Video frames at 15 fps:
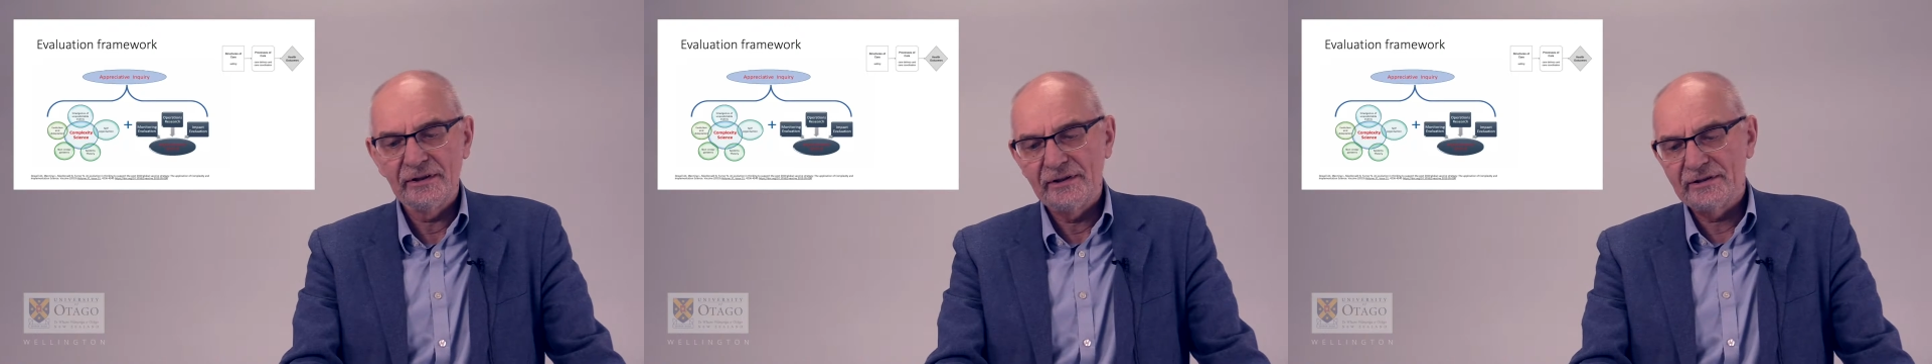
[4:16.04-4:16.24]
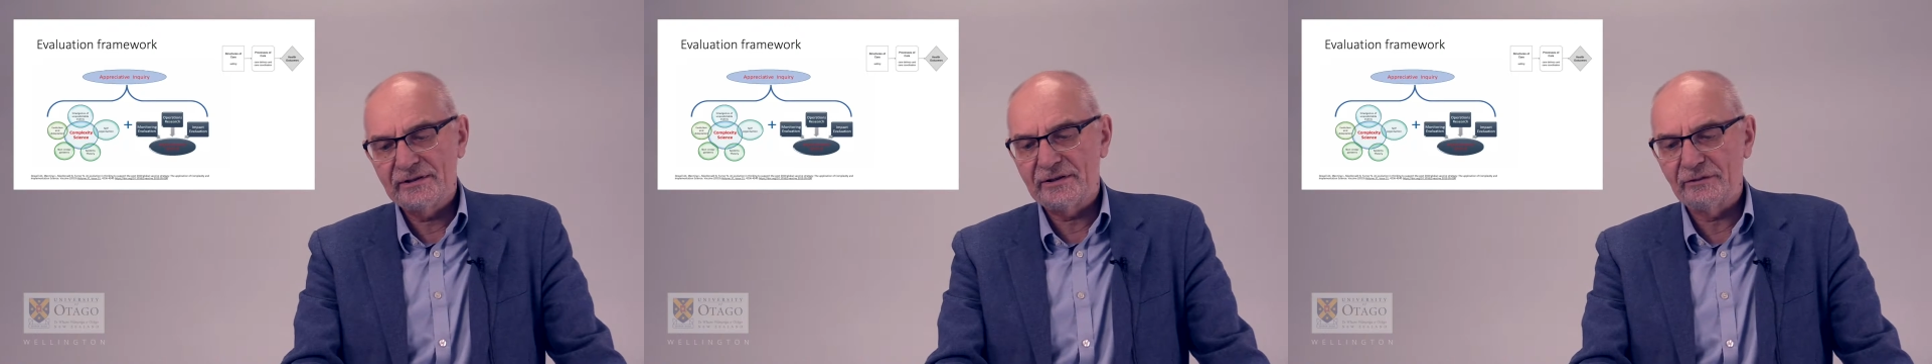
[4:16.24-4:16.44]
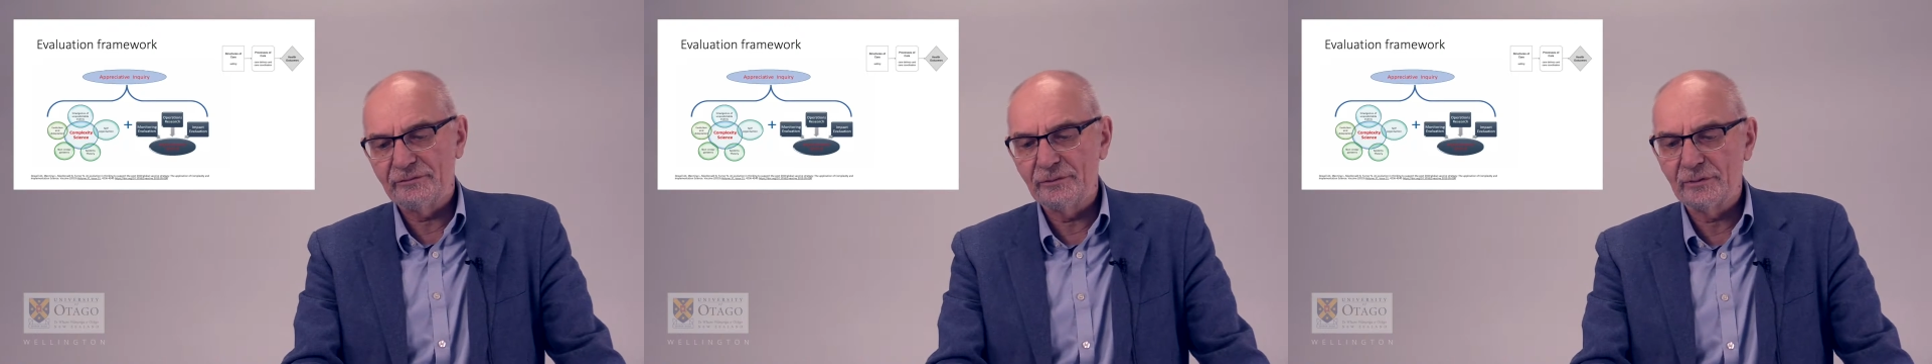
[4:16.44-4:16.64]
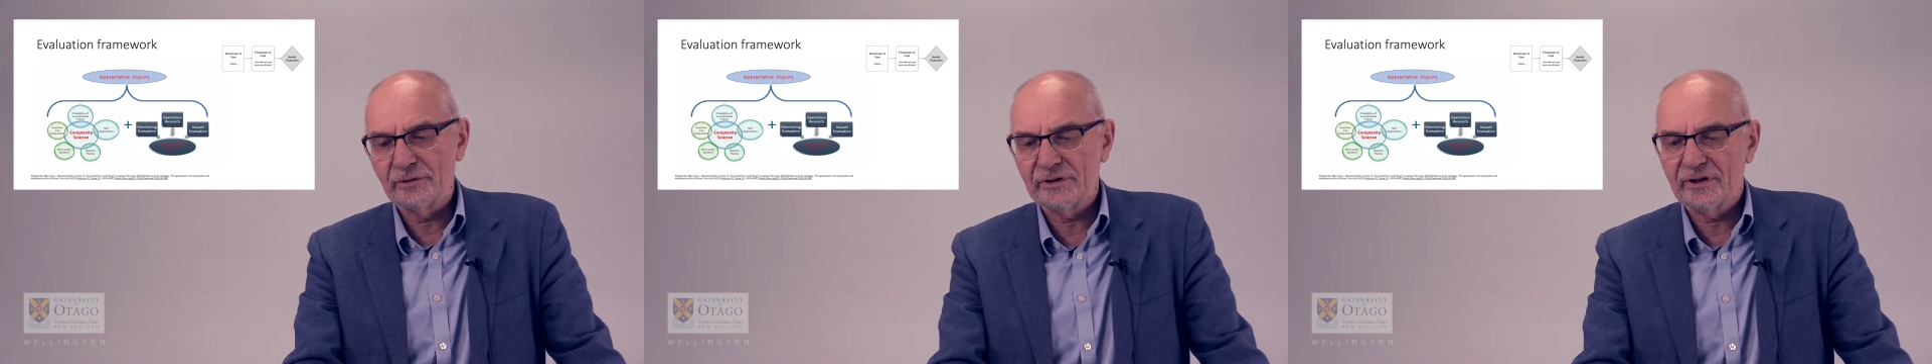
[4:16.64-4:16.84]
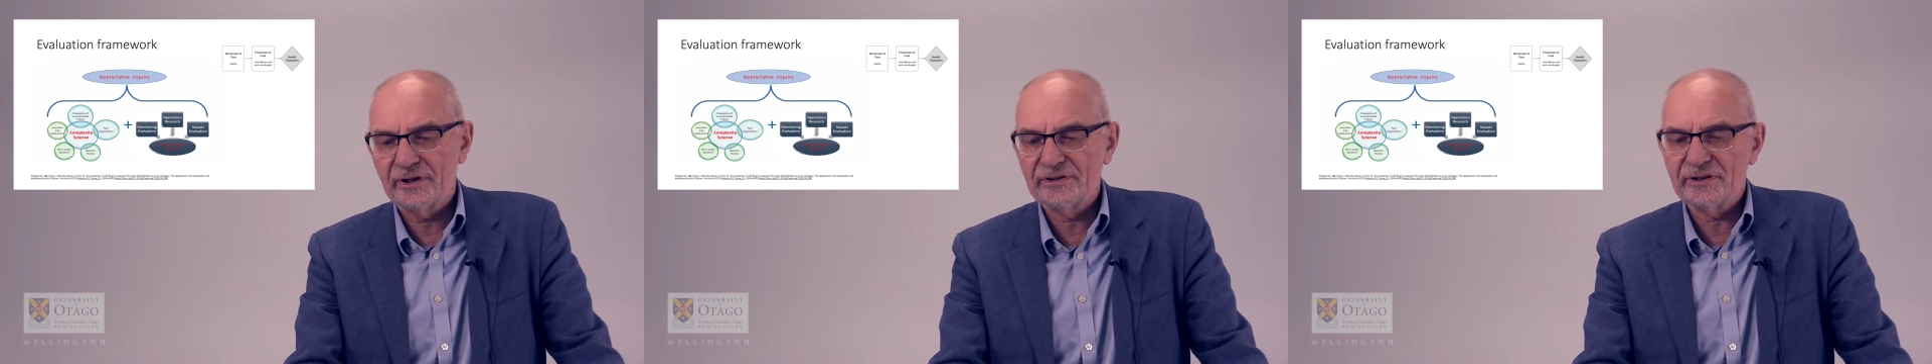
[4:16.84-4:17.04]

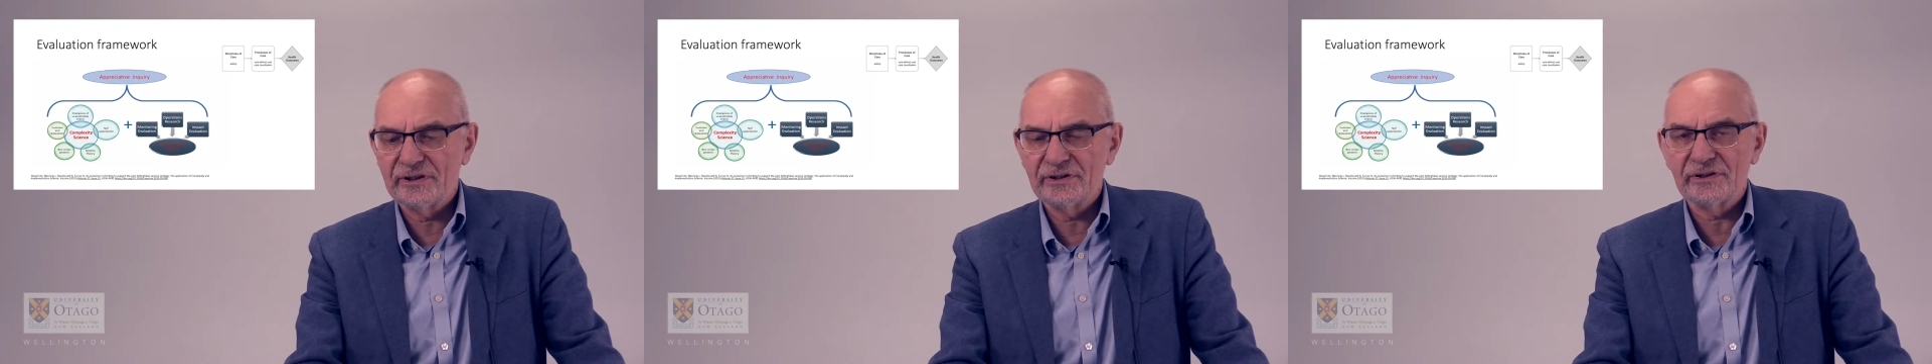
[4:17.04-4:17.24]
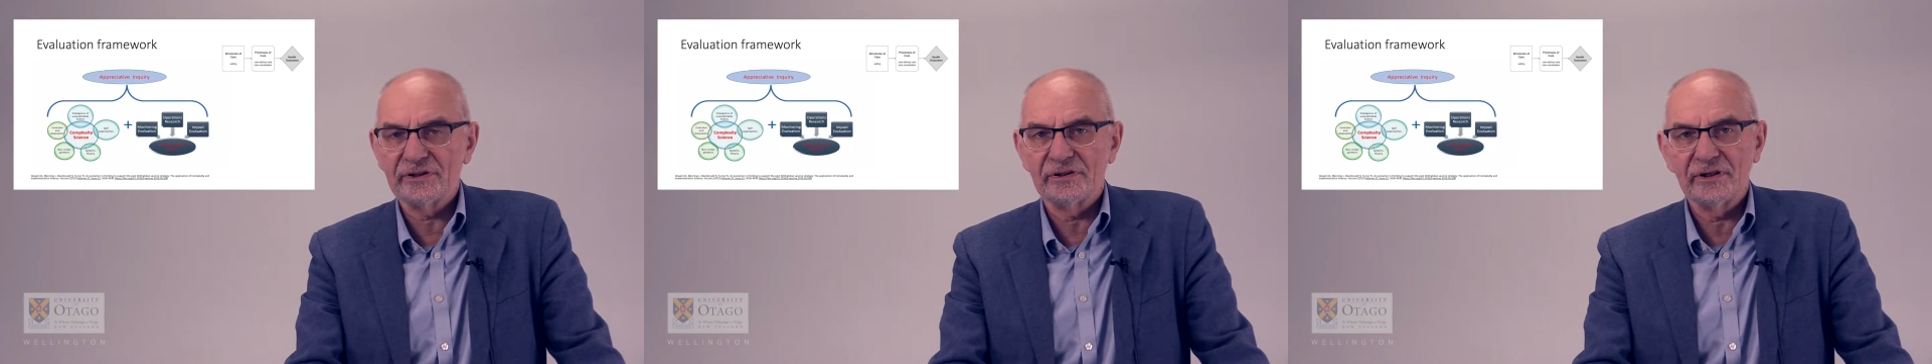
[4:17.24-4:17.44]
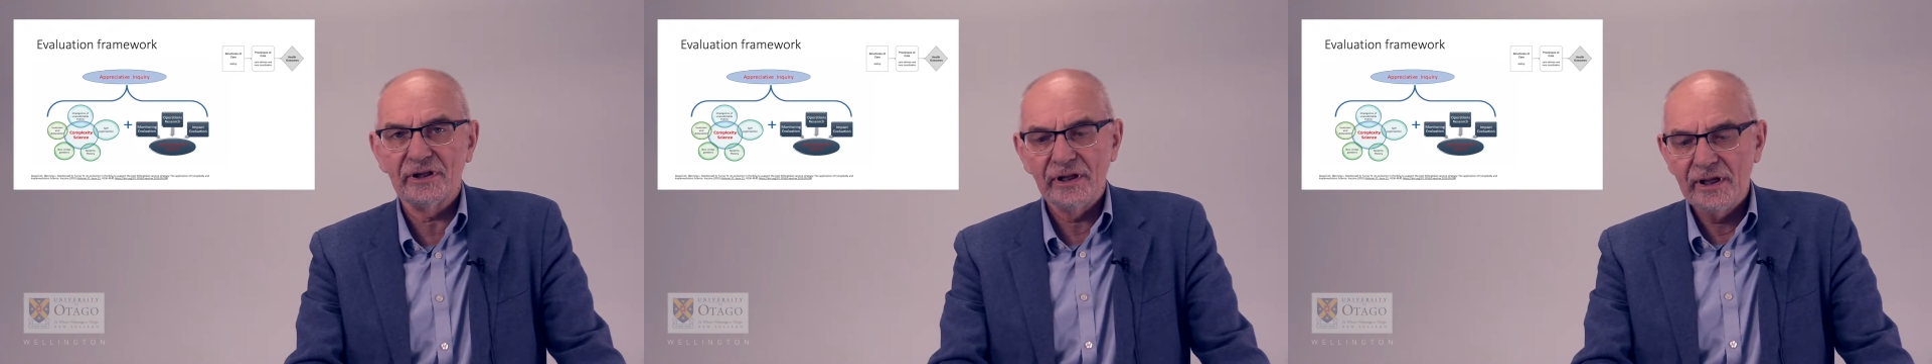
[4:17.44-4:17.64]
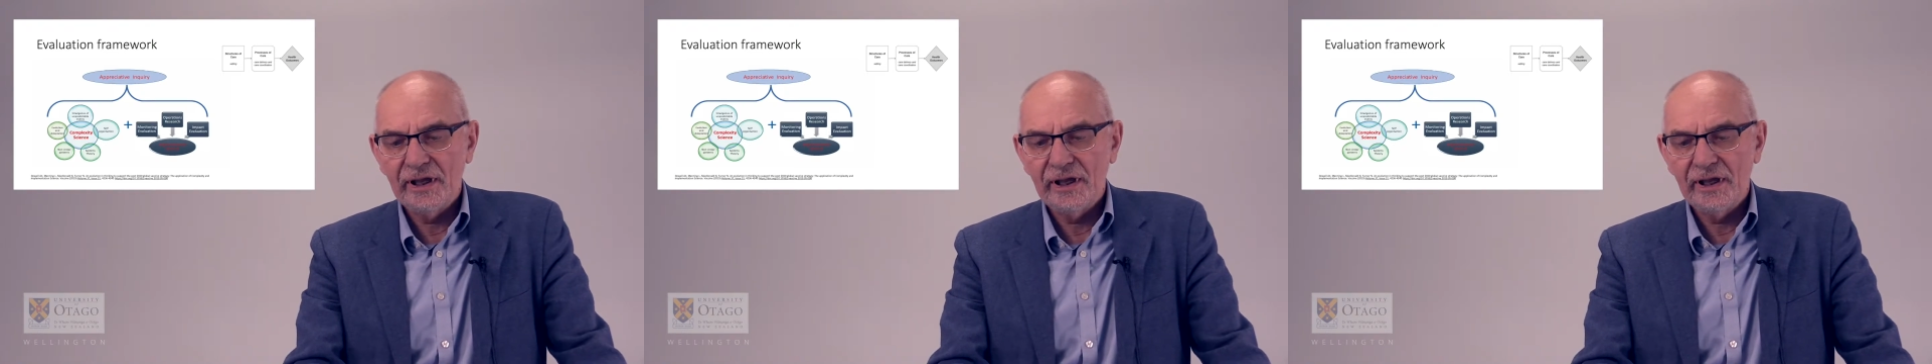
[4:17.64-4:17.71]
self-organisation,